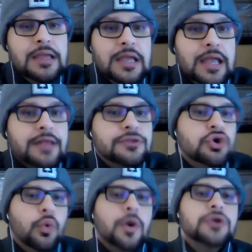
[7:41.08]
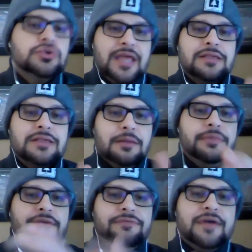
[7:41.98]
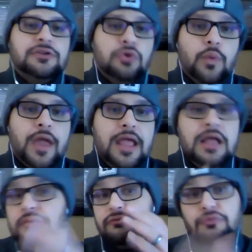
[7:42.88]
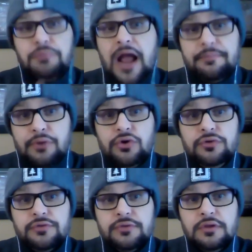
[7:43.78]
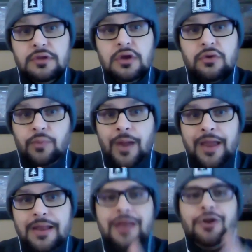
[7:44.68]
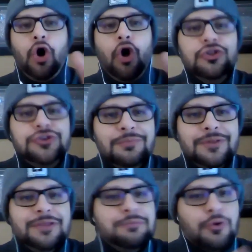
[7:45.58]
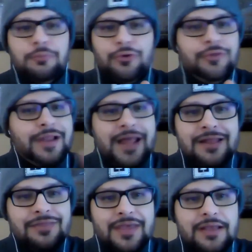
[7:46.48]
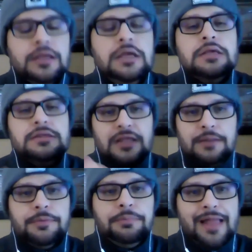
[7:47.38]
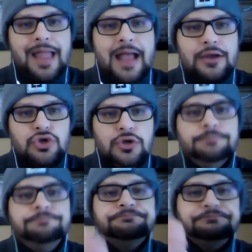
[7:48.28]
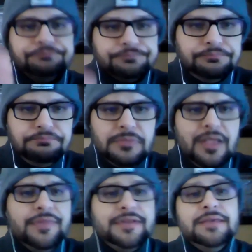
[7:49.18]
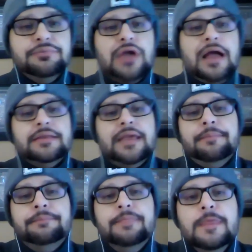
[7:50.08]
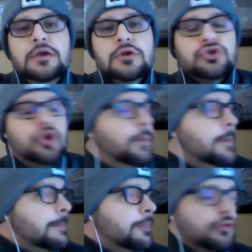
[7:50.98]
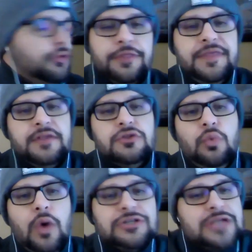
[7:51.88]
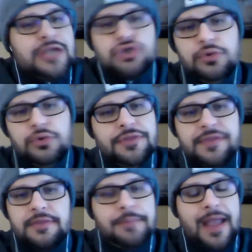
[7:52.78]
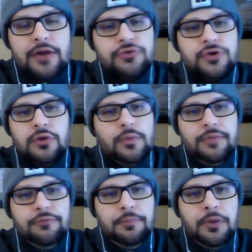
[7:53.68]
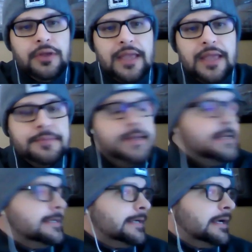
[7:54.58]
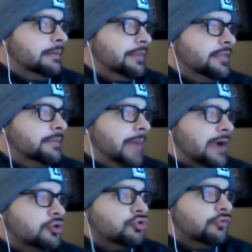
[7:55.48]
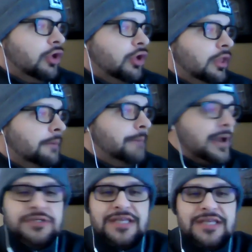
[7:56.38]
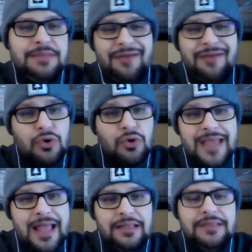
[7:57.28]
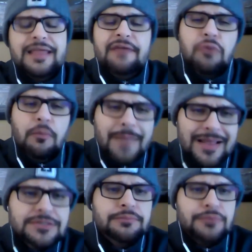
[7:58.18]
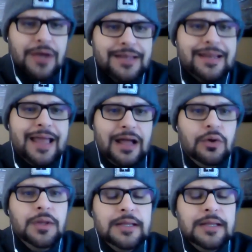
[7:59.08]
is going to take some of the effect away for Brian Burns, right? And ultimately, more important than anything, set up the play action and the deep shot game. So those are the things to watch. I truly think the Packers are going to win the football game. I think the Packers overall are a better team. They have more talent. They have momentum right now.